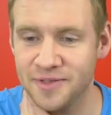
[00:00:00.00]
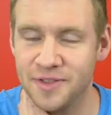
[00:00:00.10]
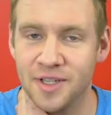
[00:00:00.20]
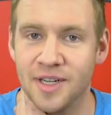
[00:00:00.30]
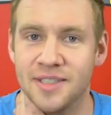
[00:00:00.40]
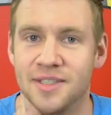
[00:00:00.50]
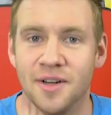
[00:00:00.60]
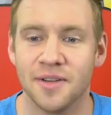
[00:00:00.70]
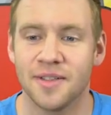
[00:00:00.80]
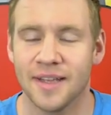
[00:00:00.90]
if you guys
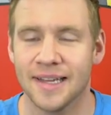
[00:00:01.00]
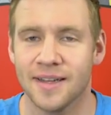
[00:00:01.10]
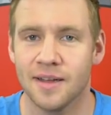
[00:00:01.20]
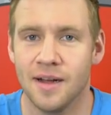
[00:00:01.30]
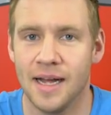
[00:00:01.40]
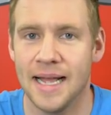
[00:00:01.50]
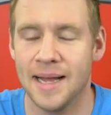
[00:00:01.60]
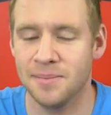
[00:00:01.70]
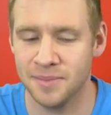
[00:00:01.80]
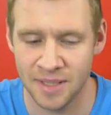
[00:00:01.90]
don't think I
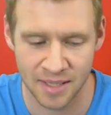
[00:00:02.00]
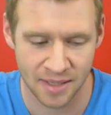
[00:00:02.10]
am.